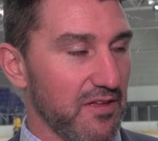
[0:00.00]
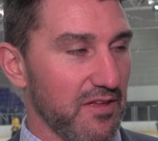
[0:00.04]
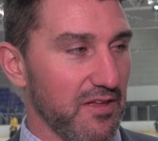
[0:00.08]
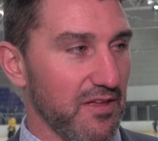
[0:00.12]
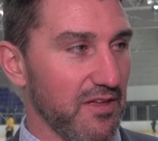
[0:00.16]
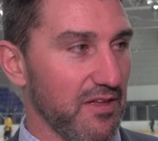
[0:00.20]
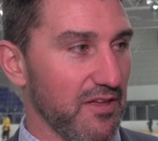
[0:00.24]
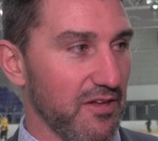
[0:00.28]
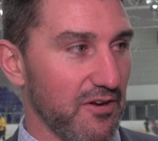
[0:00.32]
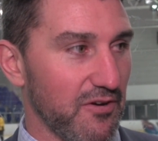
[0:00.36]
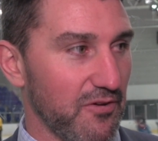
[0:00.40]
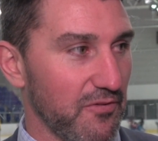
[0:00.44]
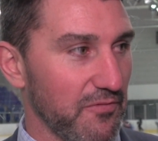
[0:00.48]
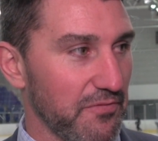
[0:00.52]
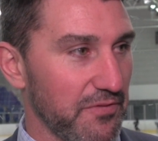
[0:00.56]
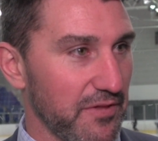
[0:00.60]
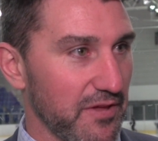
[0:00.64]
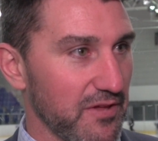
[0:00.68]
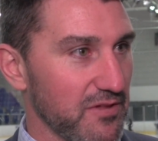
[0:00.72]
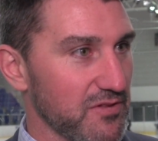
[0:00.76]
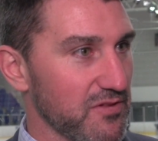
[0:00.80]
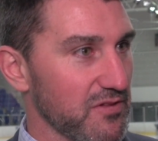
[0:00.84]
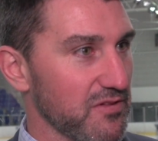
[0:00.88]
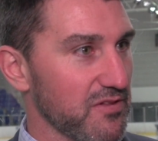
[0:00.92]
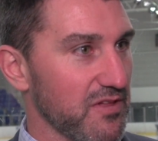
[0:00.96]

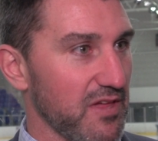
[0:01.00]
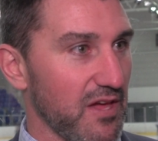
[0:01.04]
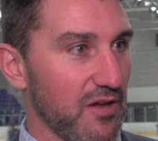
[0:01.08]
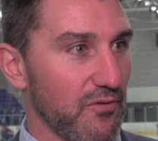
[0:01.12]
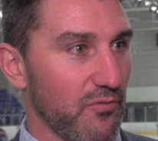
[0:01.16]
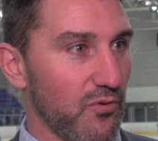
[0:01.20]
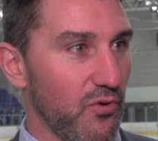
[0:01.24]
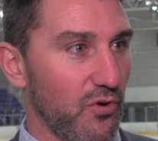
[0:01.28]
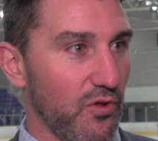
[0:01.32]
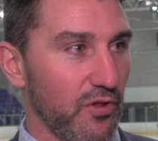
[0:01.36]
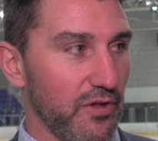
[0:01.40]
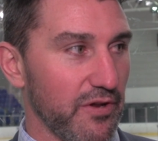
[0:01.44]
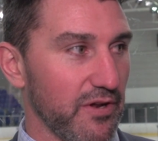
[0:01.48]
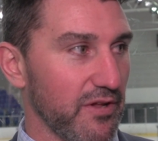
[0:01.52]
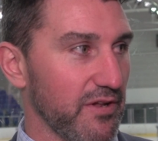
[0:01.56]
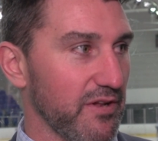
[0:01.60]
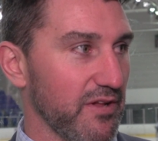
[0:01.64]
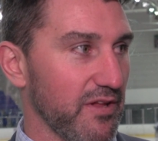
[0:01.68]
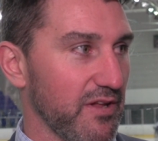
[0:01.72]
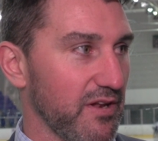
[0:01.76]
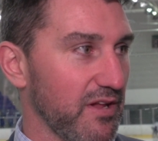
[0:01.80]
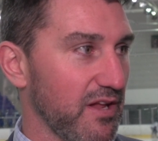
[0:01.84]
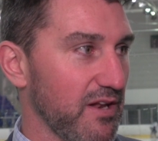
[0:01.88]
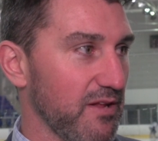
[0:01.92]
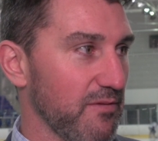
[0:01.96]
Things just get rolling, and
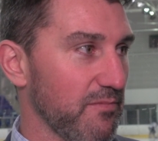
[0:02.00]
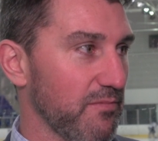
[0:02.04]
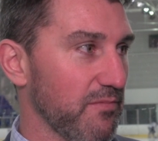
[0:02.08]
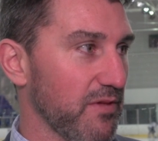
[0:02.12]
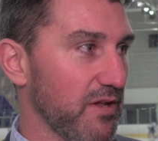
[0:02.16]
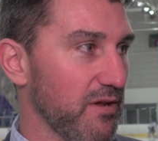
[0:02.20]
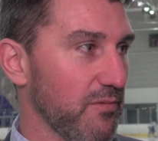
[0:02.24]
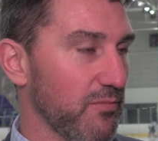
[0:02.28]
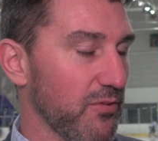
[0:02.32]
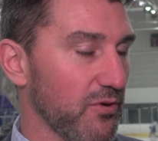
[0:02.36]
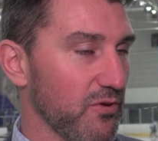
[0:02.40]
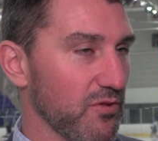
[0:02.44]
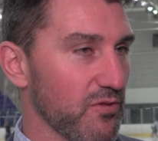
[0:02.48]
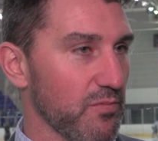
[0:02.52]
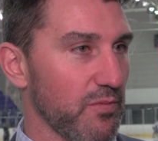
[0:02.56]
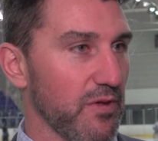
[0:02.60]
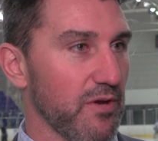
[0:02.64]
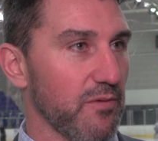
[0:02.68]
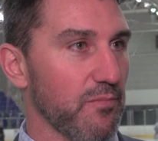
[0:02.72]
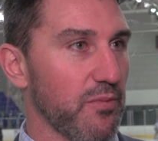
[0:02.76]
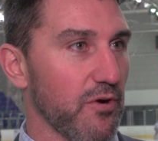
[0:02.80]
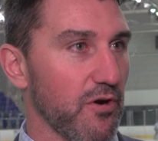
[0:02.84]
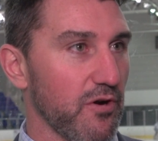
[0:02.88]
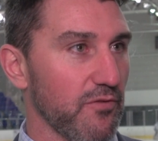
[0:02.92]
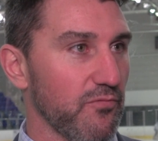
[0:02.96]
anybody who's
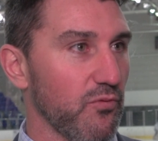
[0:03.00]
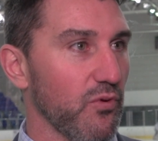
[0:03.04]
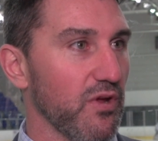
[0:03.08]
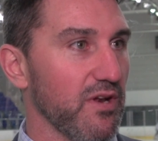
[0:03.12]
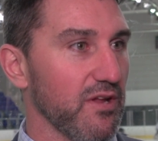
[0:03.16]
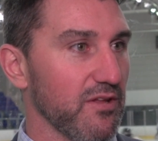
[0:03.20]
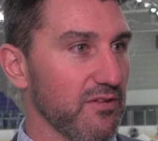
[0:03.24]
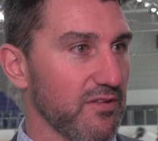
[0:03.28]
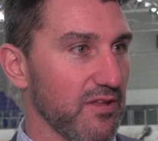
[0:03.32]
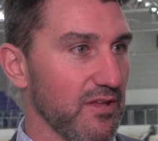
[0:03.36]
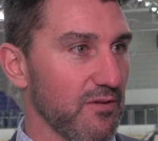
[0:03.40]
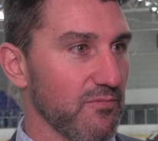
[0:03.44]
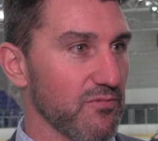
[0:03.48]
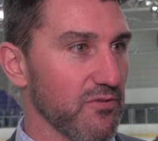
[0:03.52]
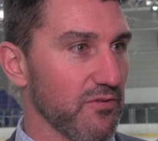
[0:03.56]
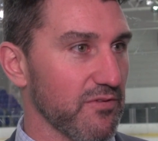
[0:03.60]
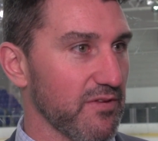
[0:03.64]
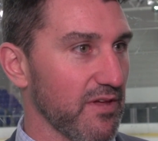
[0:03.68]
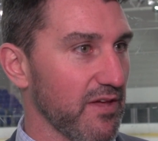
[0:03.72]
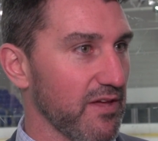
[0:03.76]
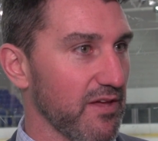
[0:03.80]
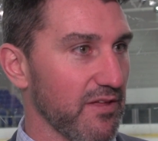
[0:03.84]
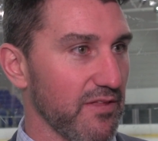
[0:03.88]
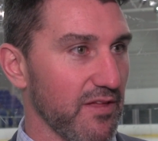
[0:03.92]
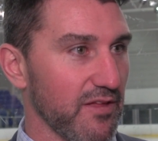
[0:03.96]
been a part of winning teams will
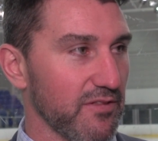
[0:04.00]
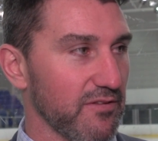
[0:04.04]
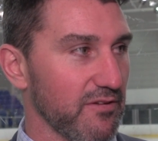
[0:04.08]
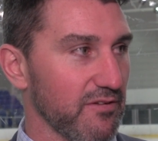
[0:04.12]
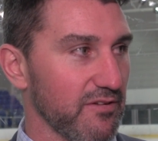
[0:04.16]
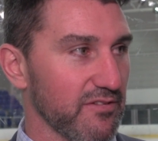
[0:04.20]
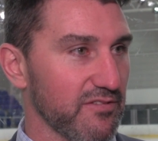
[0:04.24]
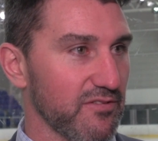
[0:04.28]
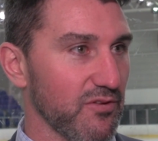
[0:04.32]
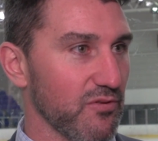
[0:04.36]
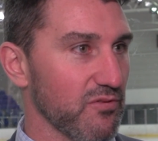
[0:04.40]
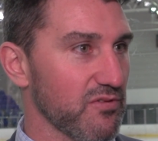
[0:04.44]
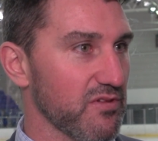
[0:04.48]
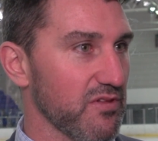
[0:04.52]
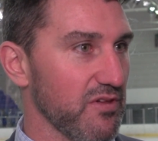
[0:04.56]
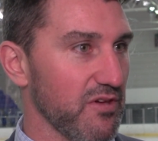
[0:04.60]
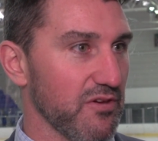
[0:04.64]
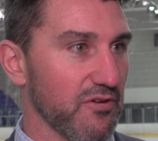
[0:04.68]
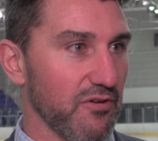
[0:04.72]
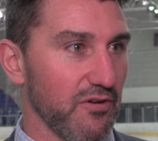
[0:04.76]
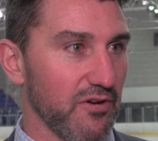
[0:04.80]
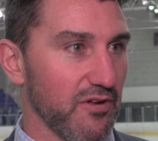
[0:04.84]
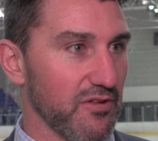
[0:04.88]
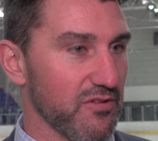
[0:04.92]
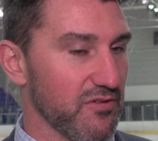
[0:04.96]
tell you that there is no secret.